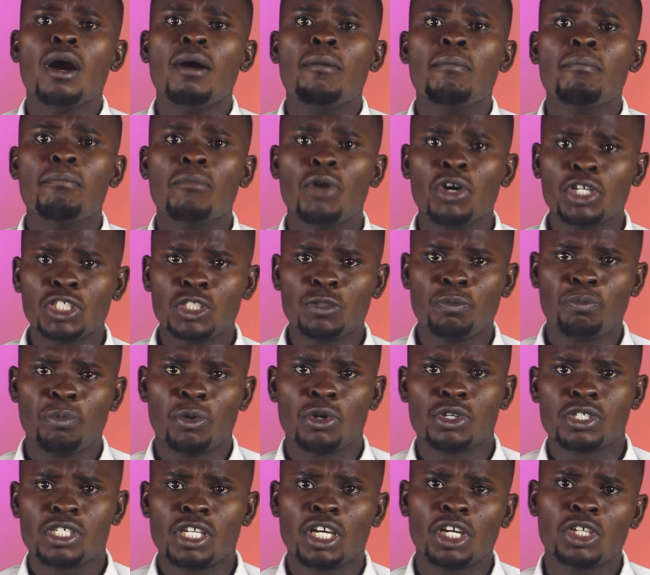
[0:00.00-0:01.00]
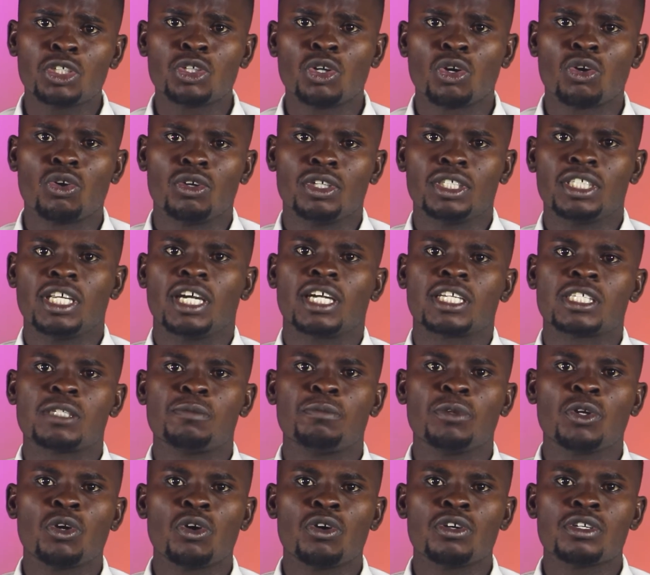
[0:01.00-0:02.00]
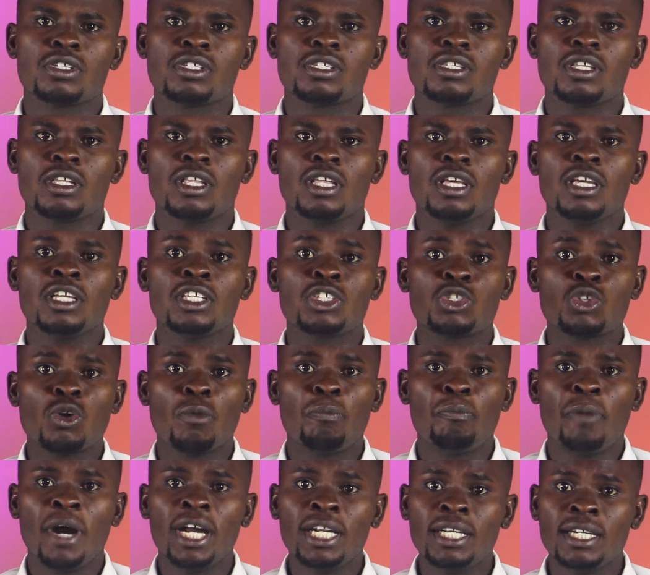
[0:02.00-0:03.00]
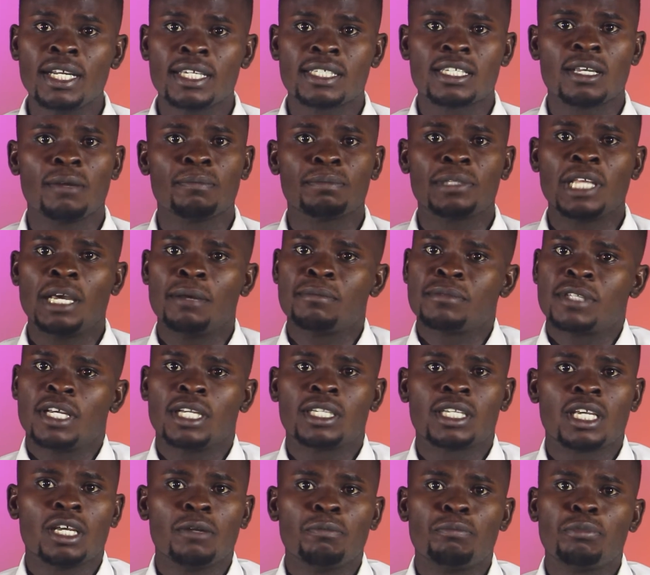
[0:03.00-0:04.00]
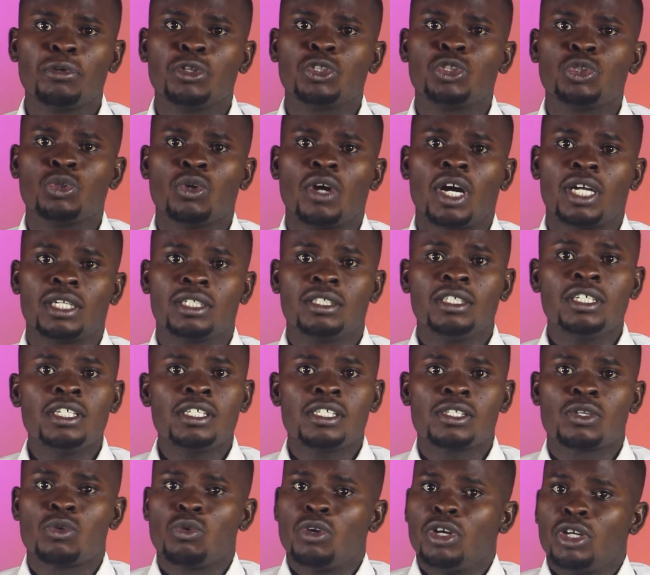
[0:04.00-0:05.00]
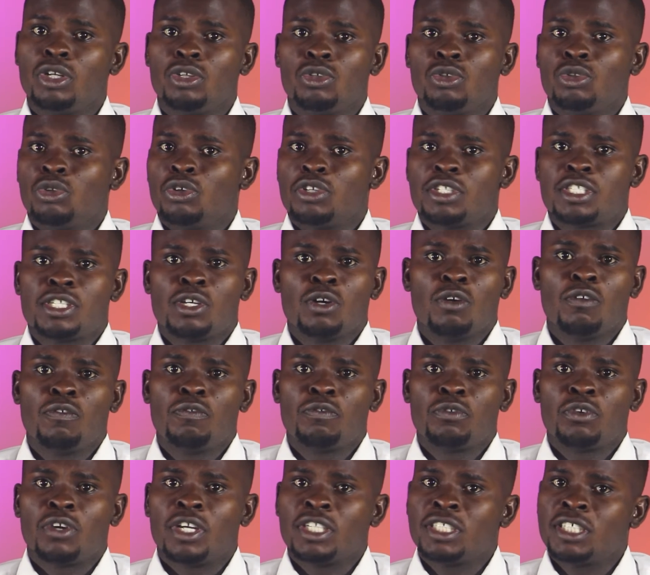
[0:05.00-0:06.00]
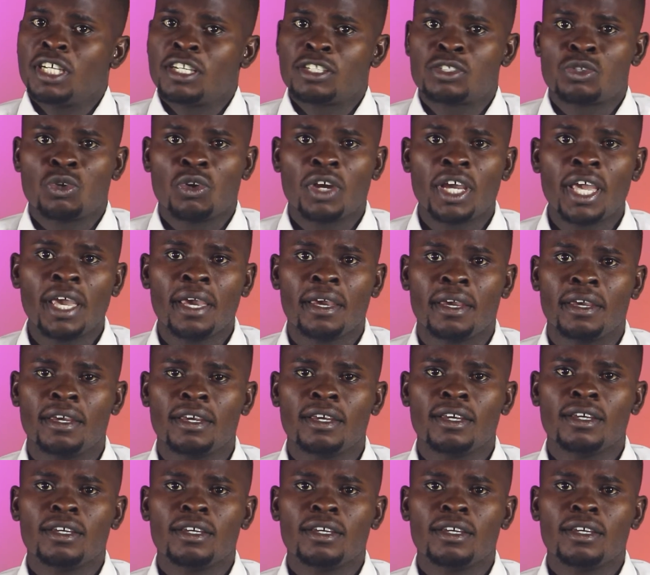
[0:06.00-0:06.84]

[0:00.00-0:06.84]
multiple sexual contacts, because it's your partner sometimes that can put you at risk when you yourself you are just okay.